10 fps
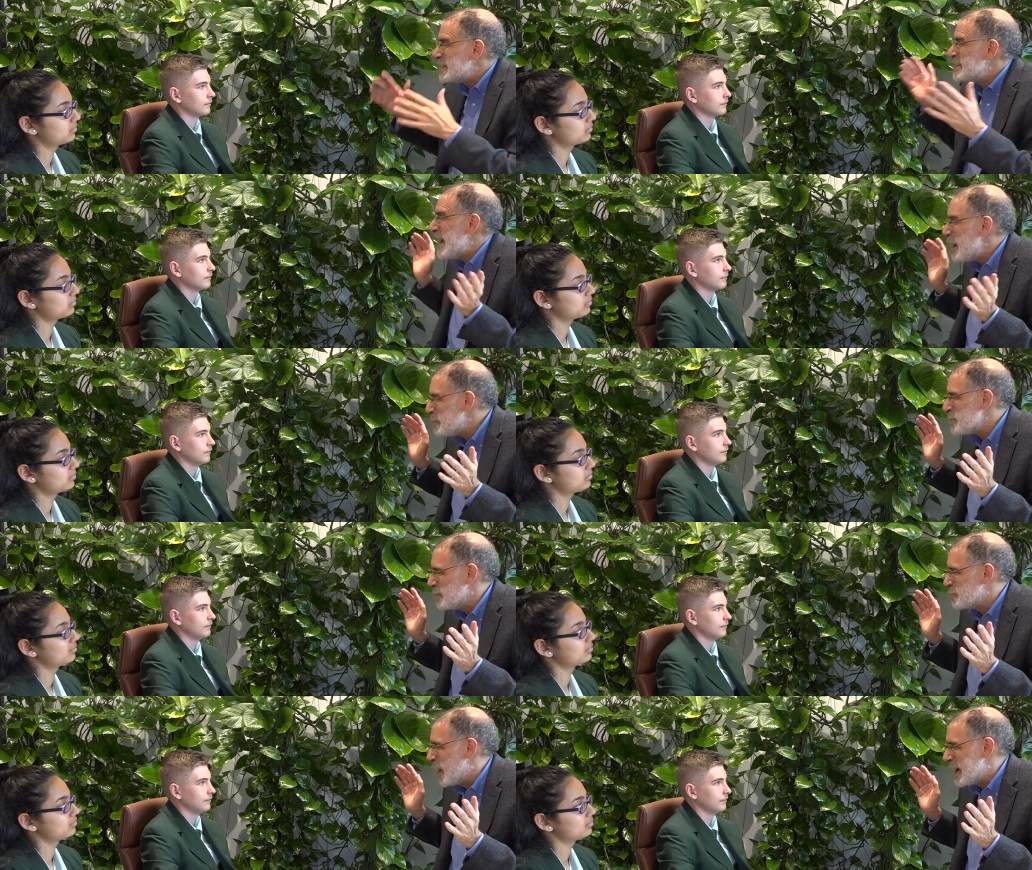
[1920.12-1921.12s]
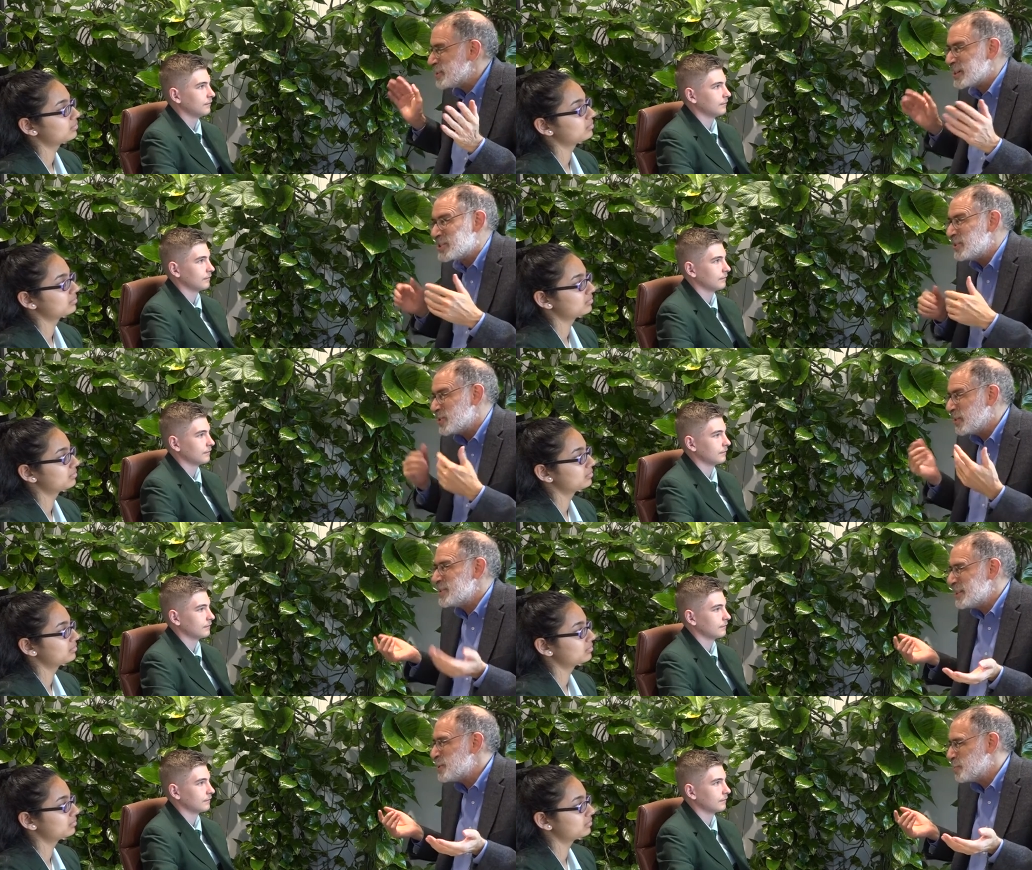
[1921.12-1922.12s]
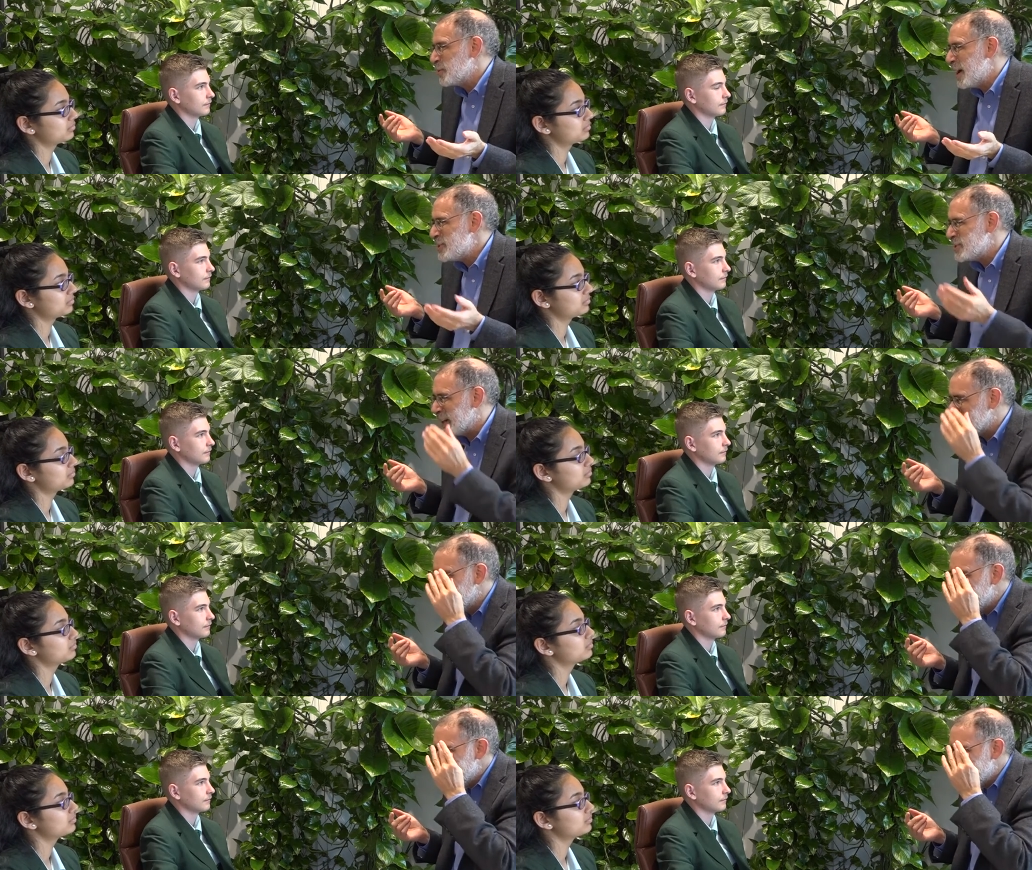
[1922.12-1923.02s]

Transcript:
Speaker 1: of examples of projects to serve as inspiration.